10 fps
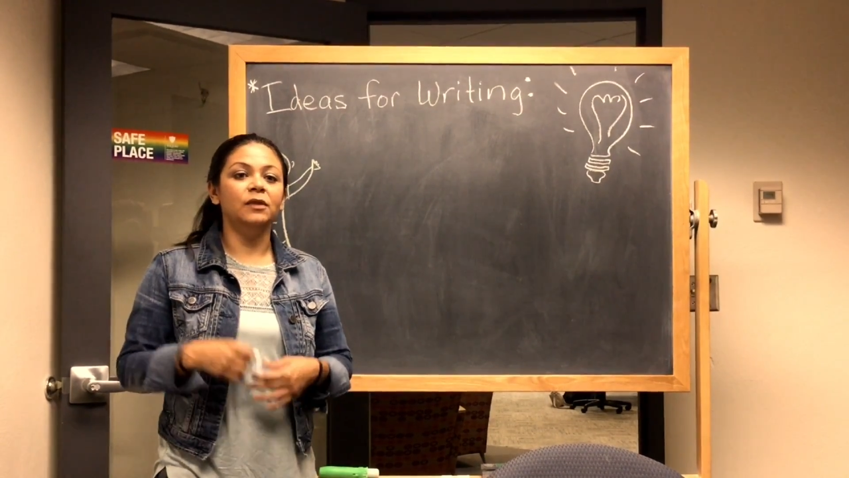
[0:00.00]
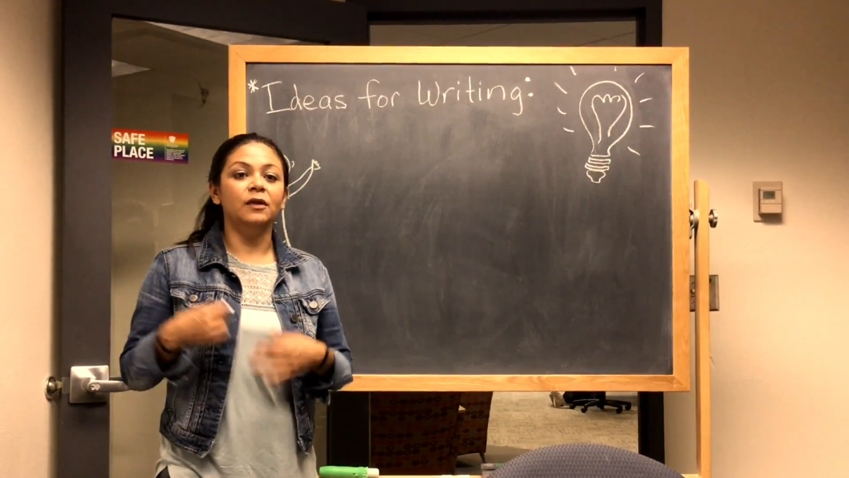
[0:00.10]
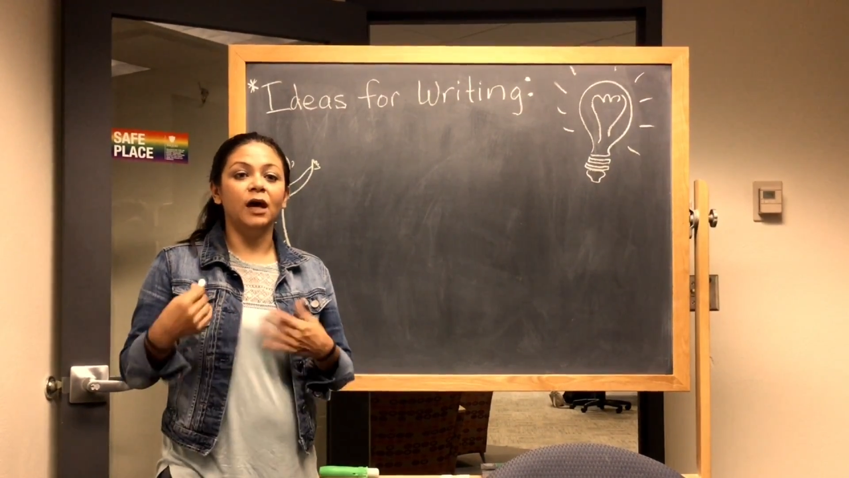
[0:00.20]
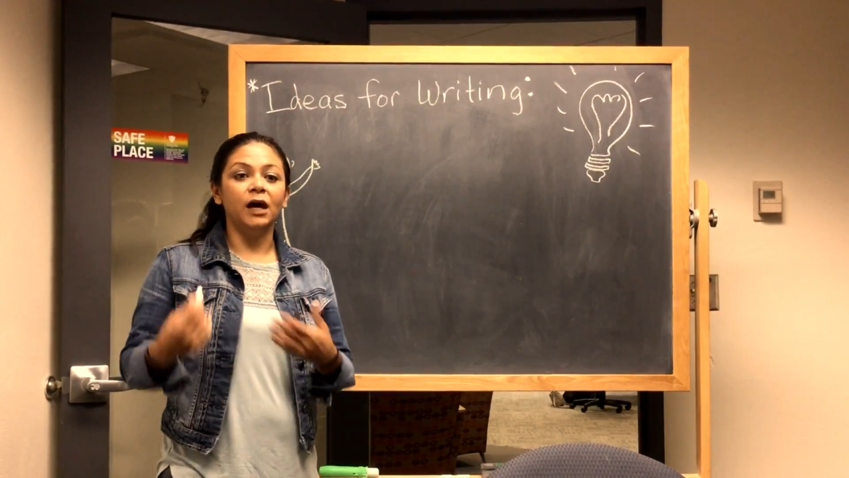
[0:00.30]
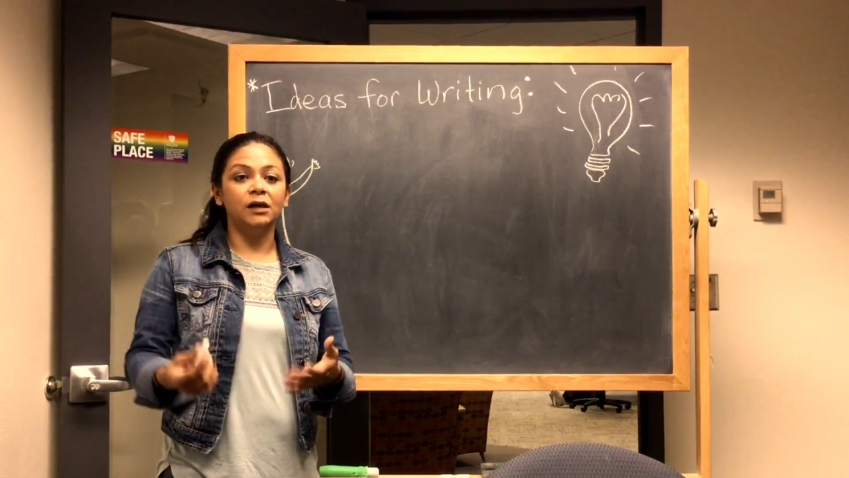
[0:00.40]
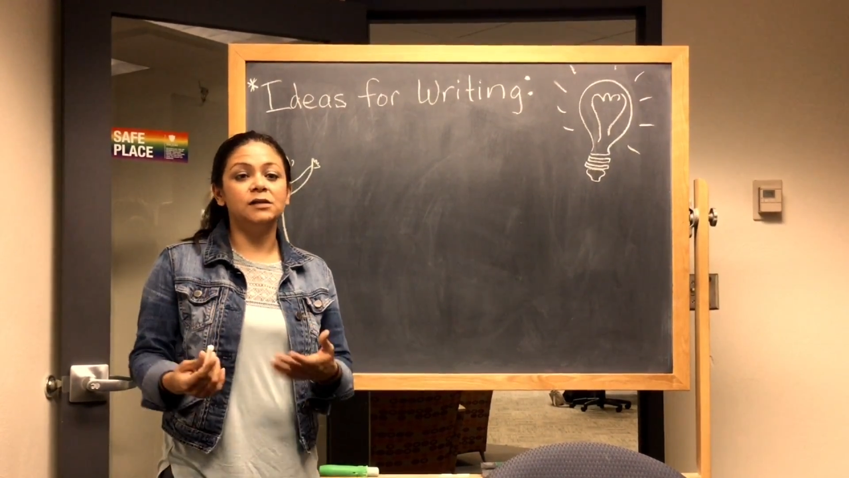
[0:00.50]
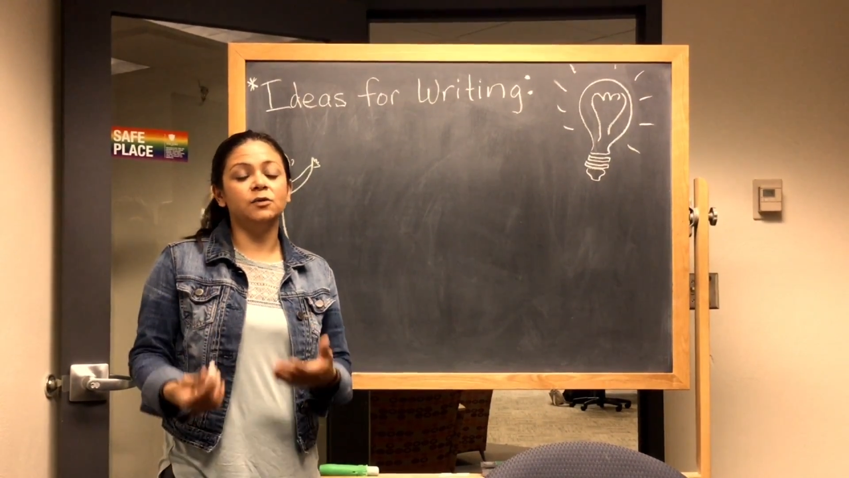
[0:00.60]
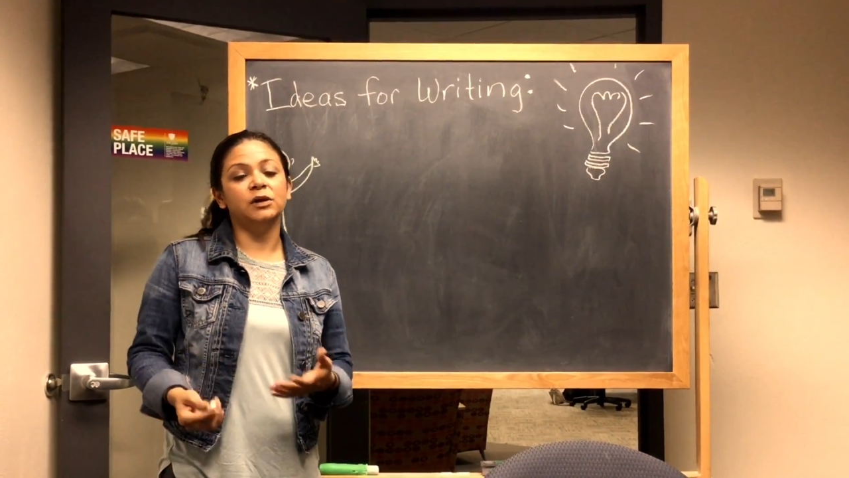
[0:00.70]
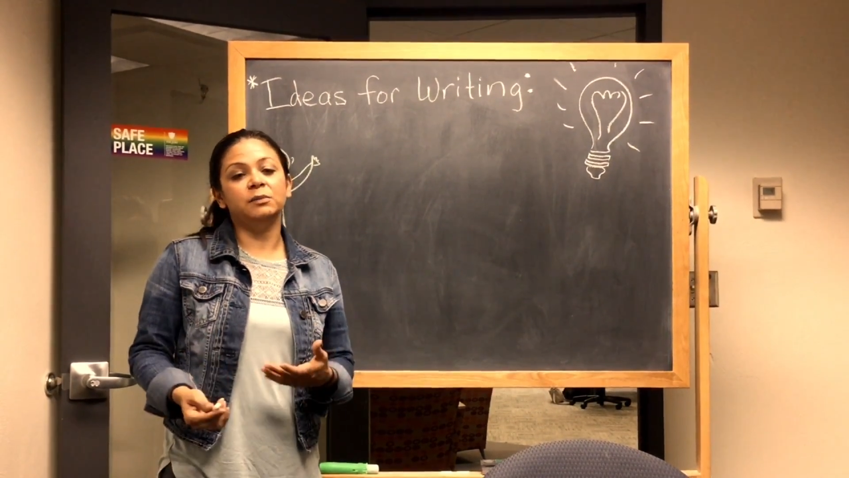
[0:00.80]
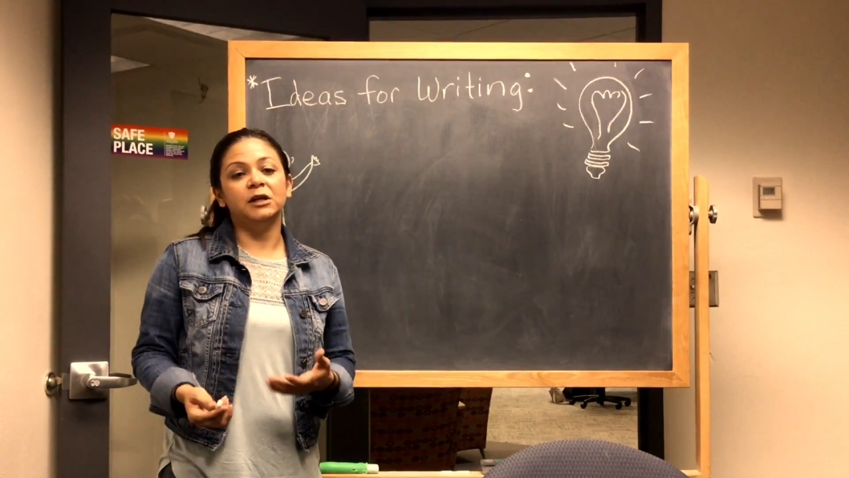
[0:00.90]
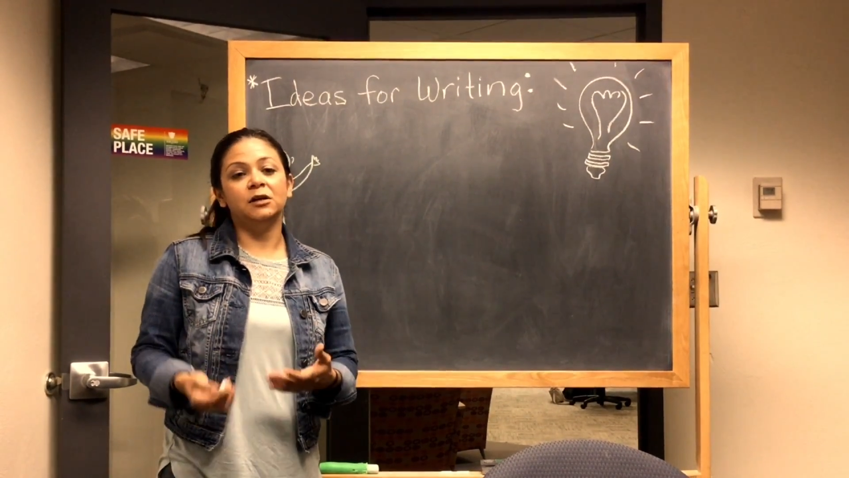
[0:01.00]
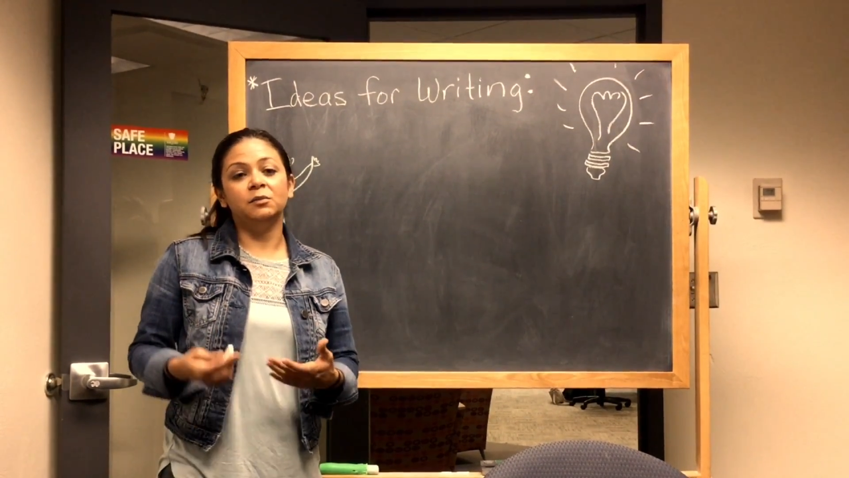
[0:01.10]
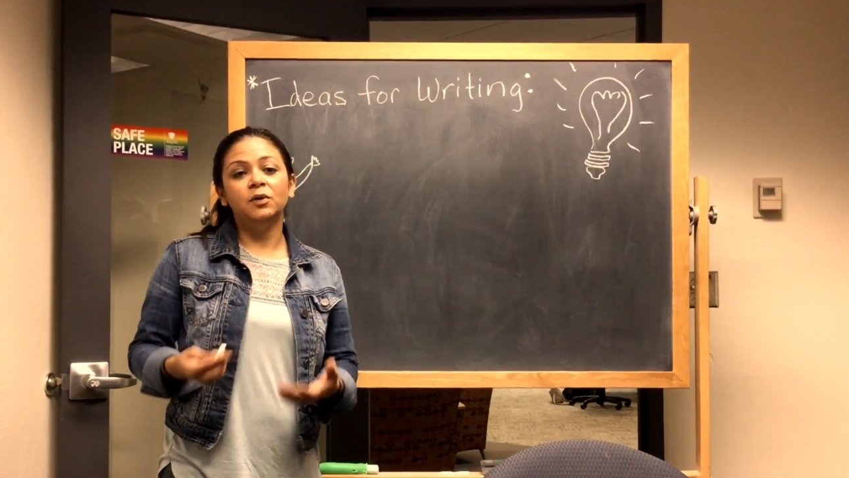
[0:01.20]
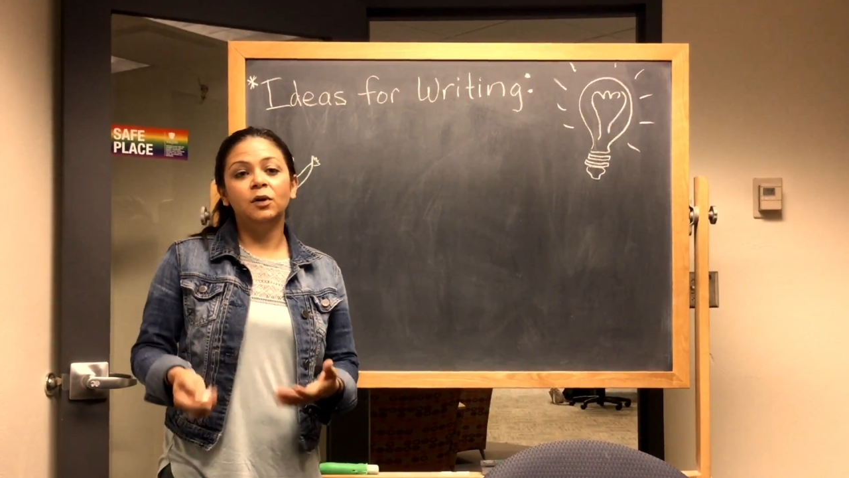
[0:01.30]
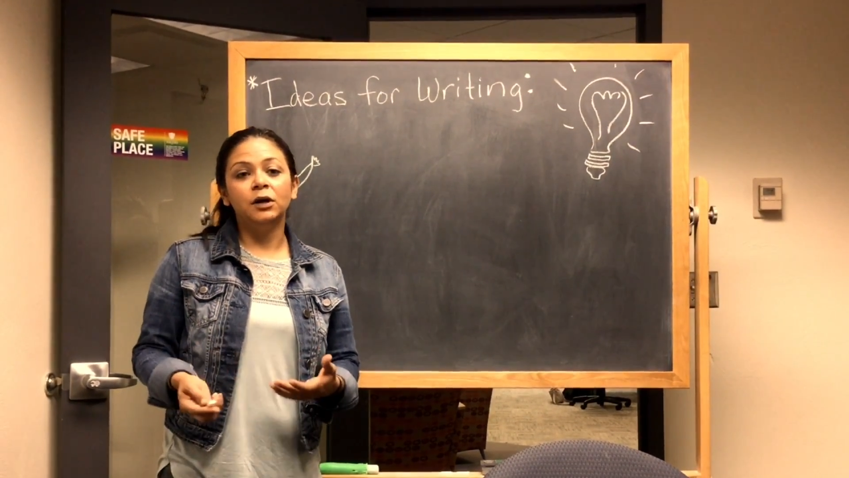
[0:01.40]
That is going to be an
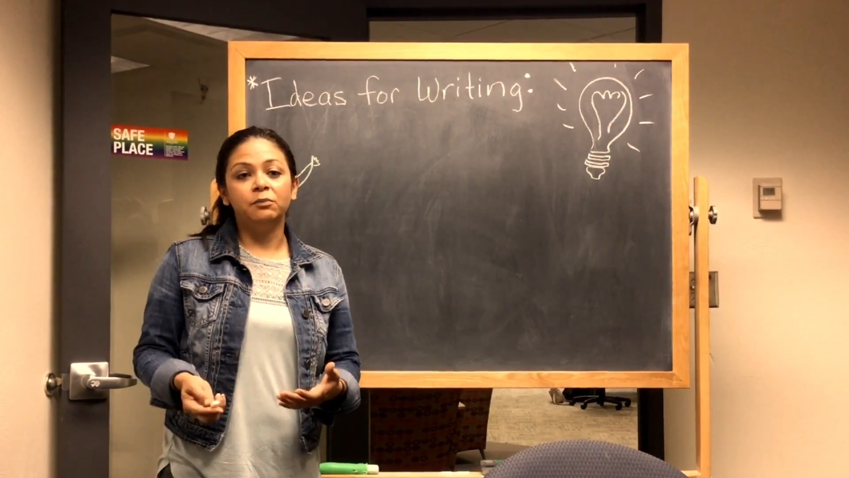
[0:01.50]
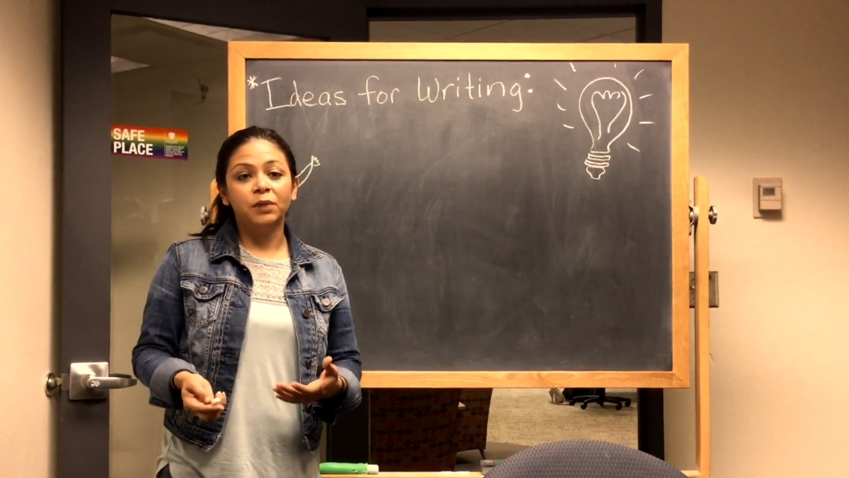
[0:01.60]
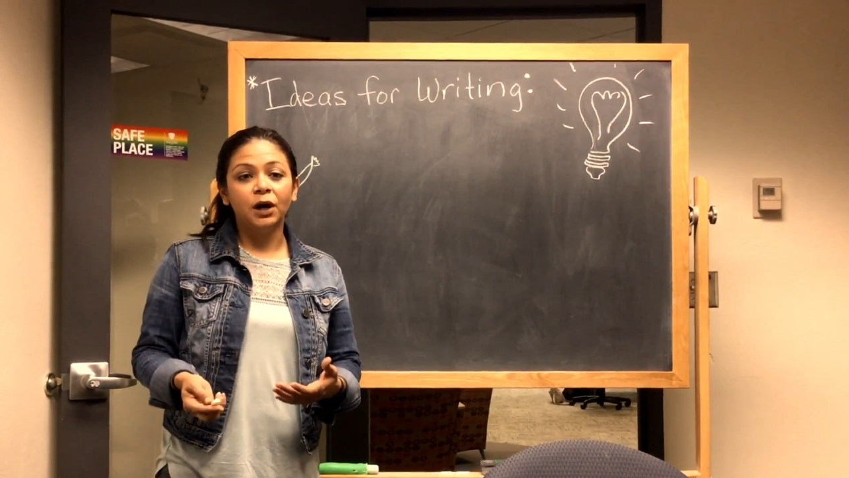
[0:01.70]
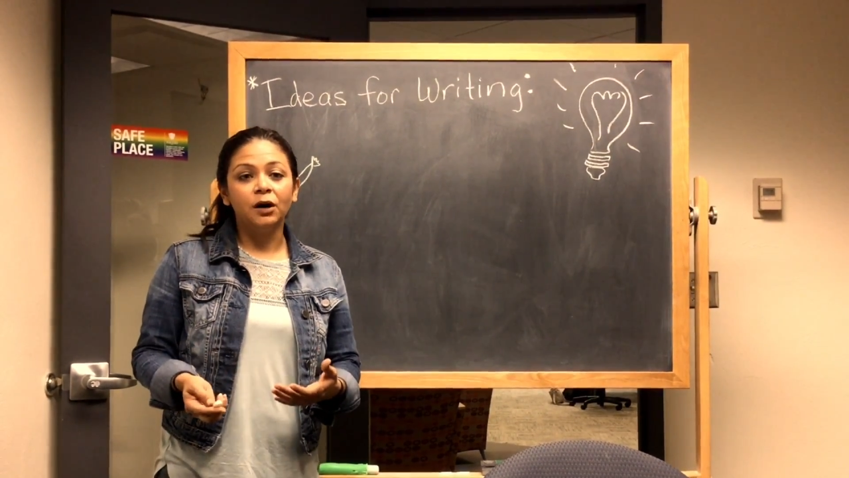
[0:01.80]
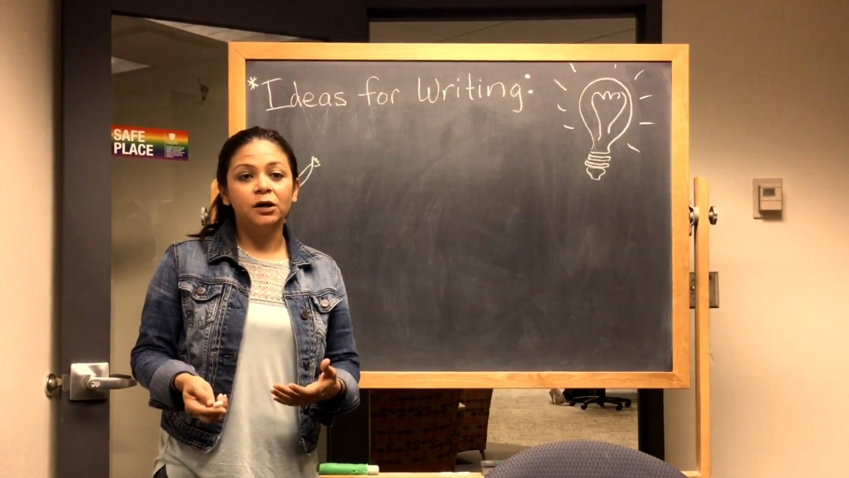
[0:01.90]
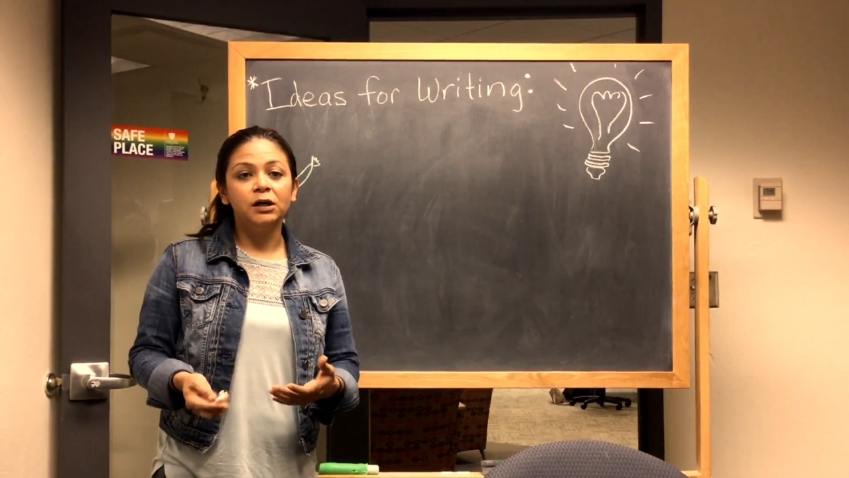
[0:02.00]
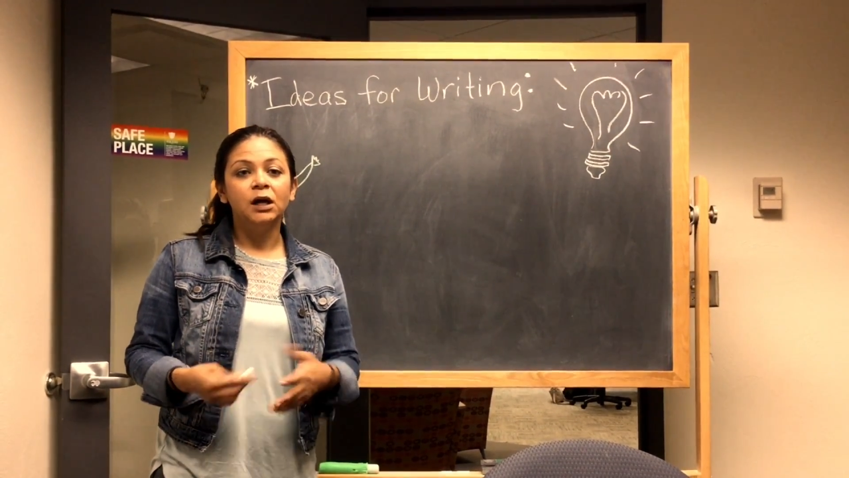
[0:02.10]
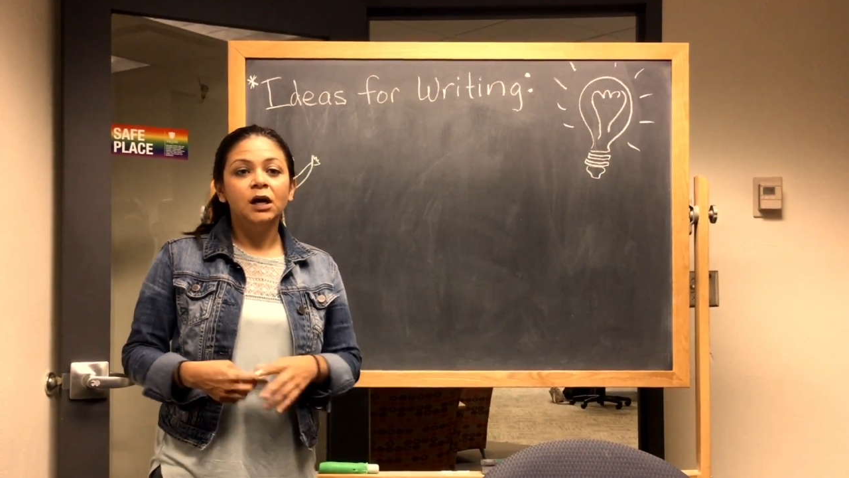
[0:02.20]
important part